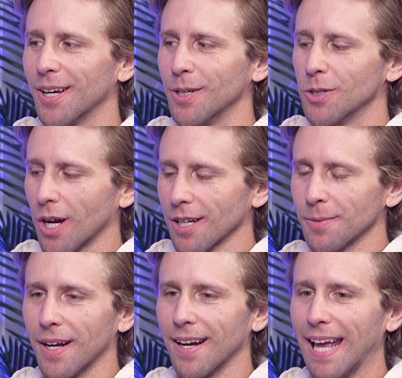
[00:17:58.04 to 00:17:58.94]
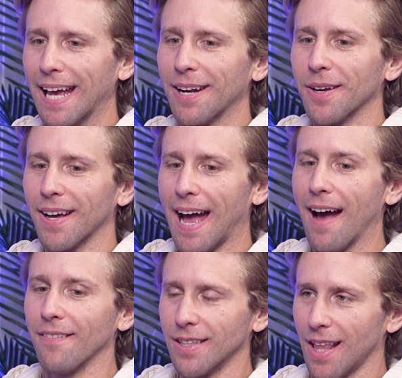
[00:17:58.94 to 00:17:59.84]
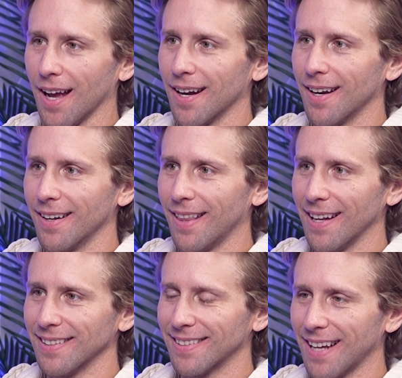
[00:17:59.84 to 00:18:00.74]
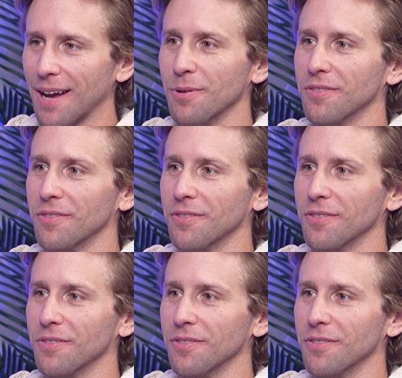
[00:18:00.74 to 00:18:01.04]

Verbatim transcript: You talked about Hannah having that that type